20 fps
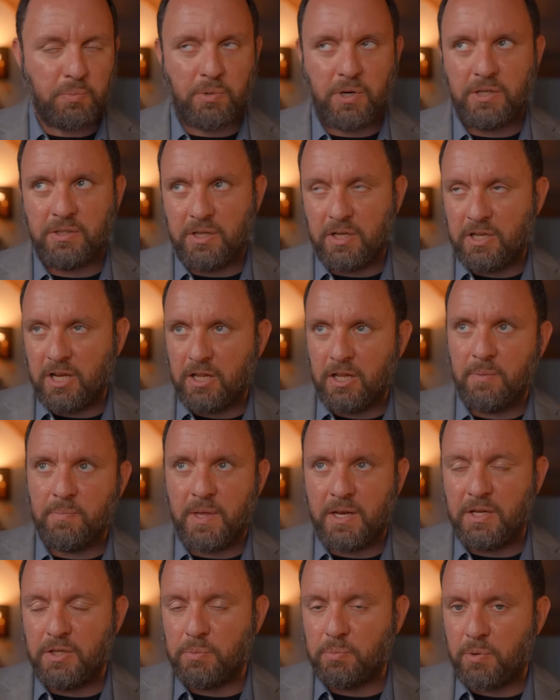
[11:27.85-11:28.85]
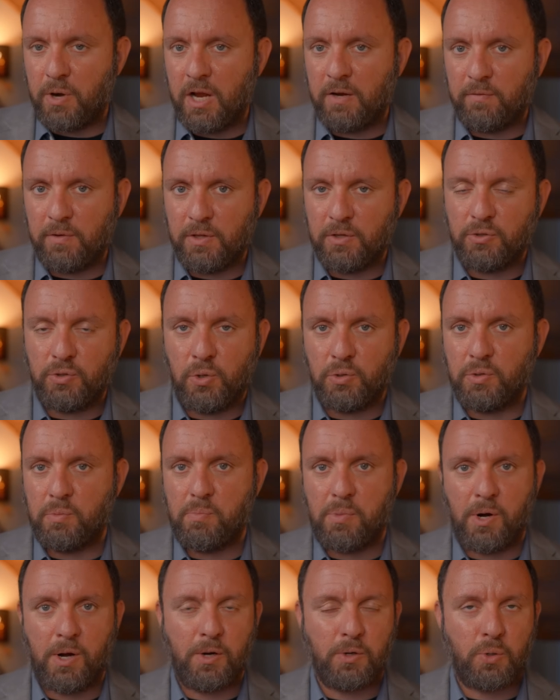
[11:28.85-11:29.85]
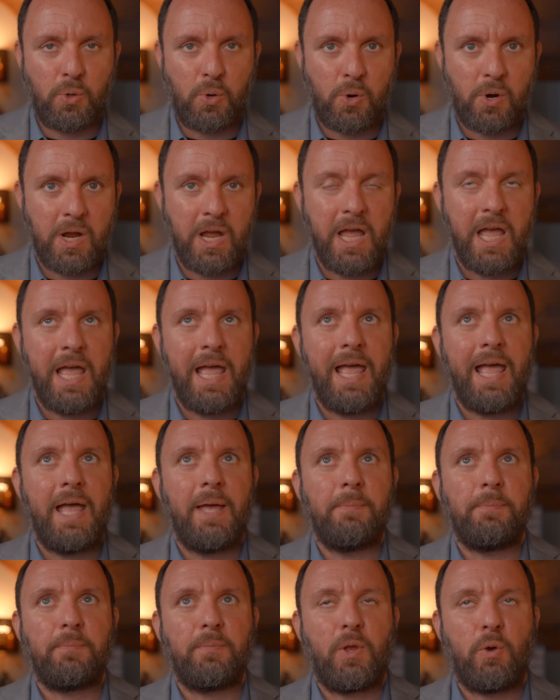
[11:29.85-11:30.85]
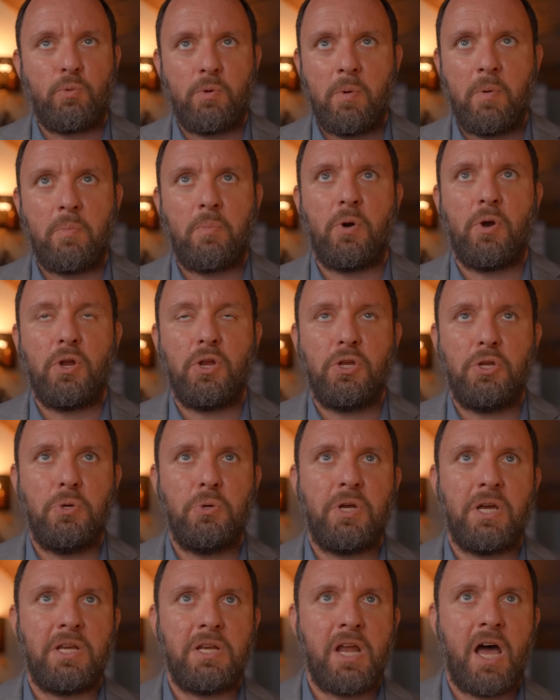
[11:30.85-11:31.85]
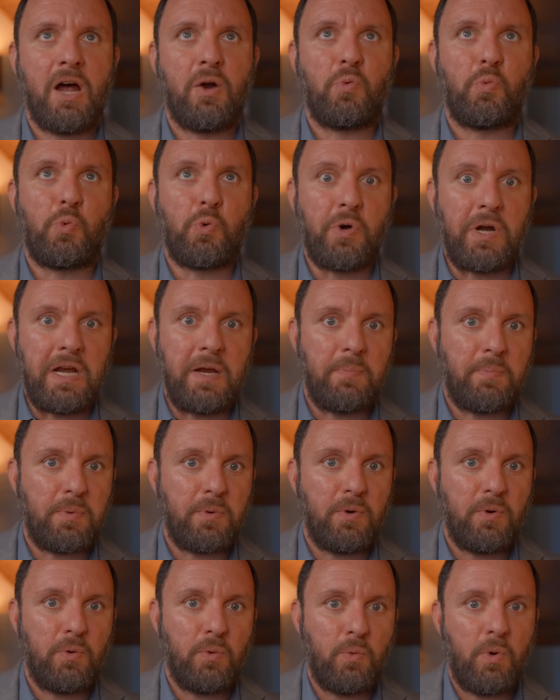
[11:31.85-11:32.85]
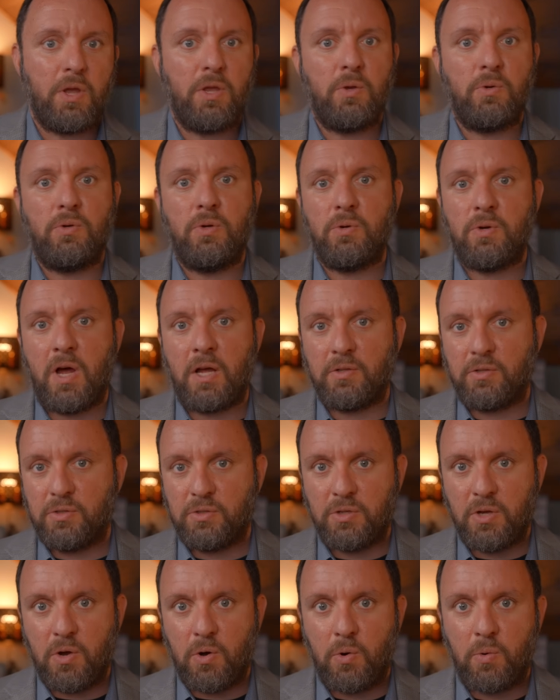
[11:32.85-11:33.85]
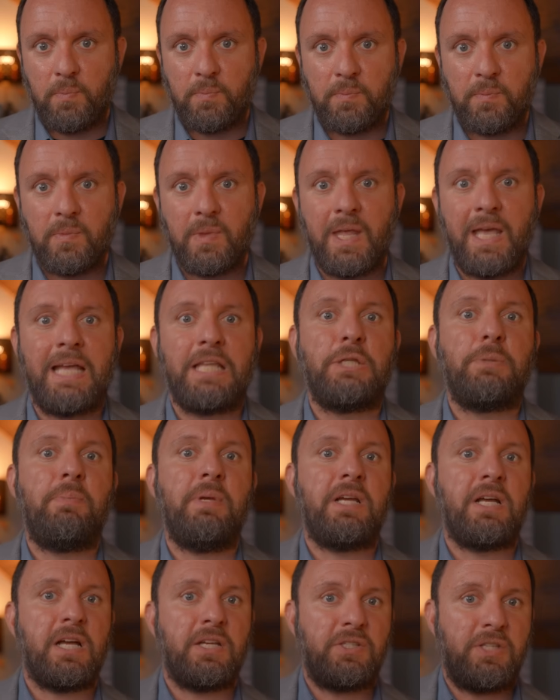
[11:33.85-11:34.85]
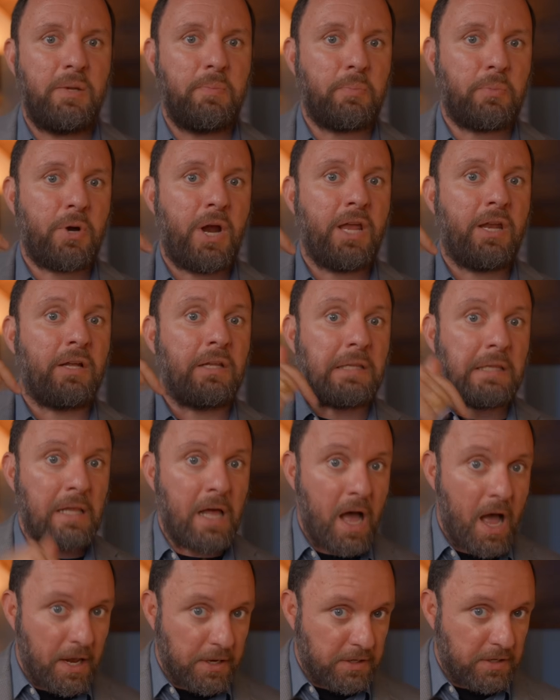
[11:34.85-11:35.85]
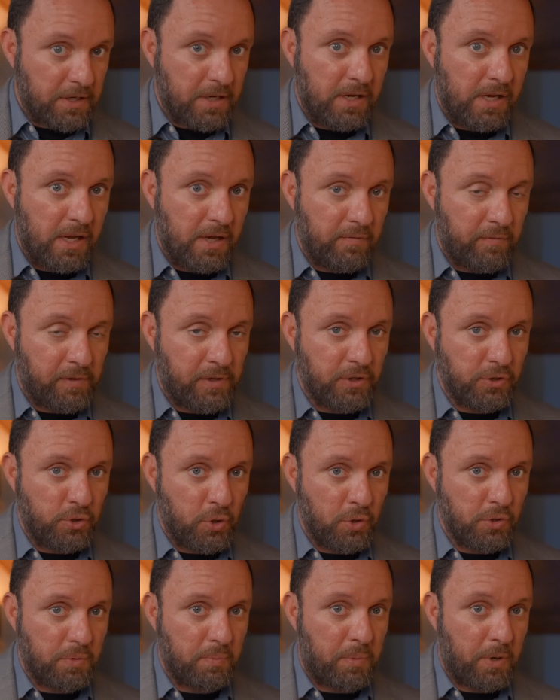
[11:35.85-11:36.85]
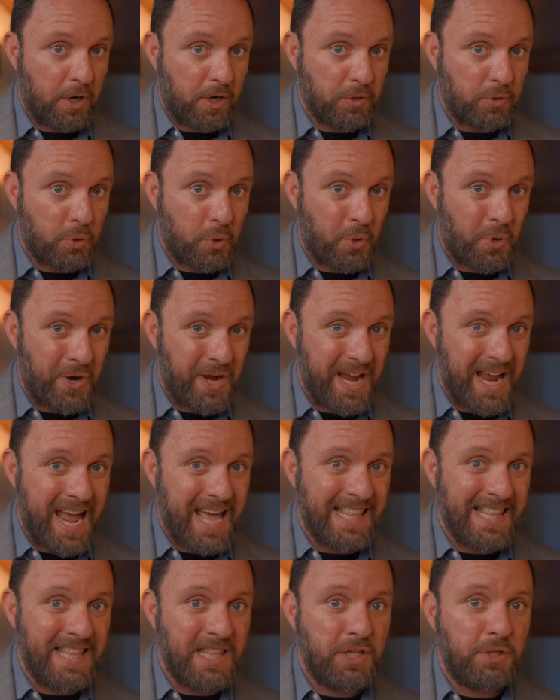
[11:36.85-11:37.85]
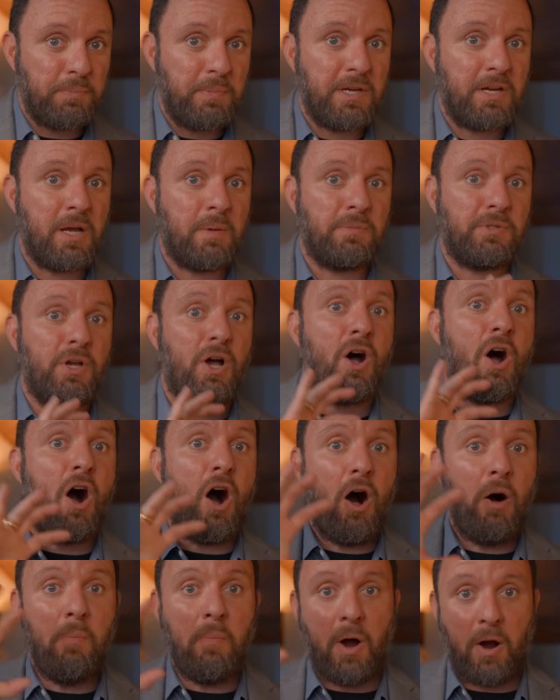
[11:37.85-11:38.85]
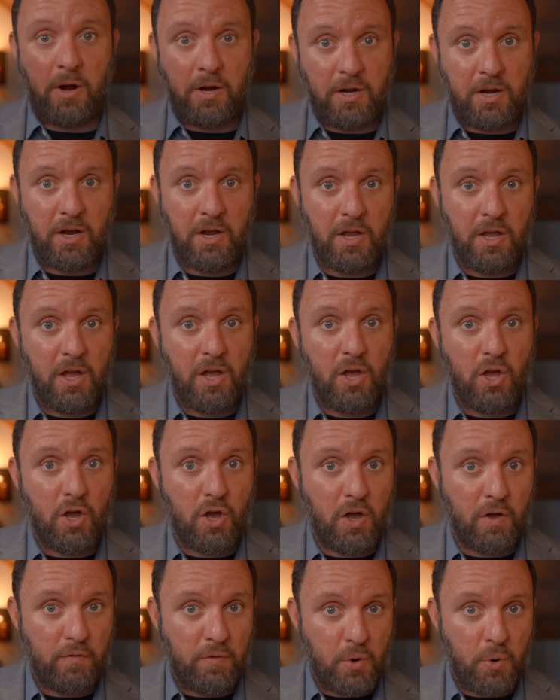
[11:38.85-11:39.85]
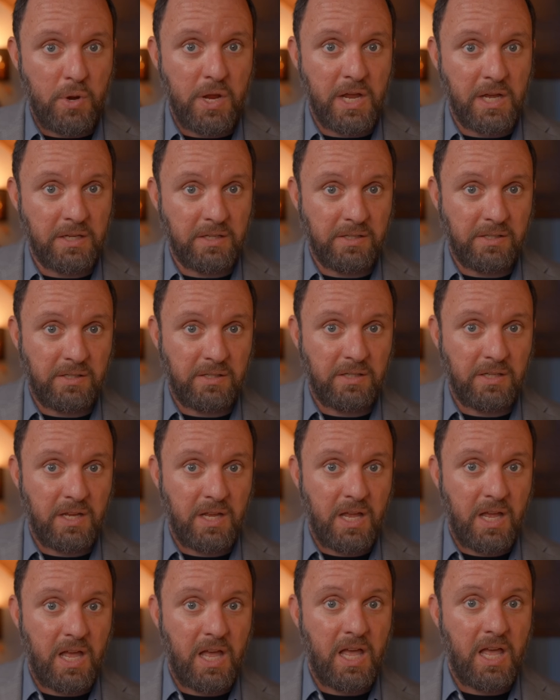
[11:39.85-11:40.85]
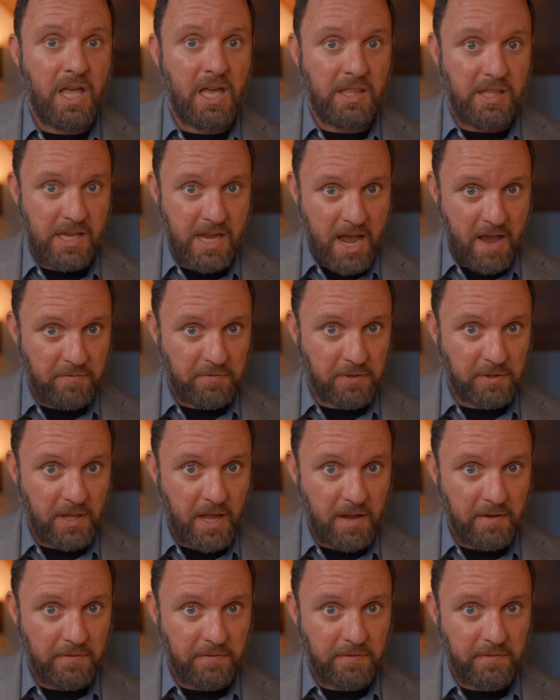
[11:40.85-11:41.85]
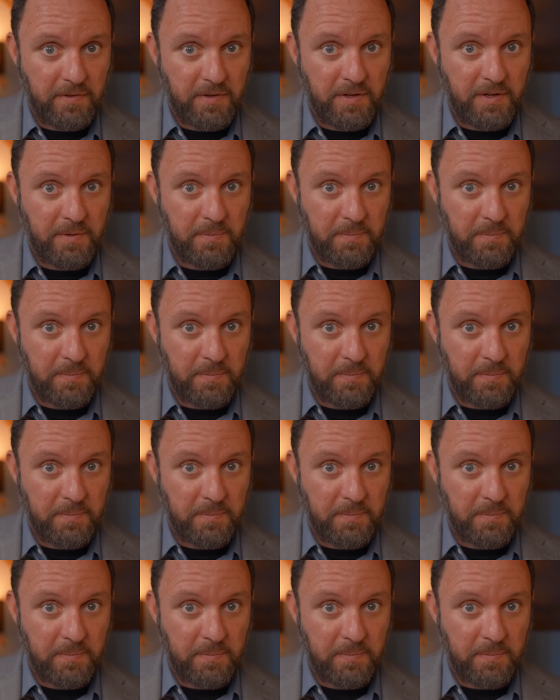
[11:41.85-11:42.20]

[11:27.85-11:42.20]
priests to tell them that he's praying for the souls in purgatory, remember, you cannot reap what you do not sow. It's because he prayed a lot for the souls in purgatory, and then this becomes a hallmark of who he is in the afterlife.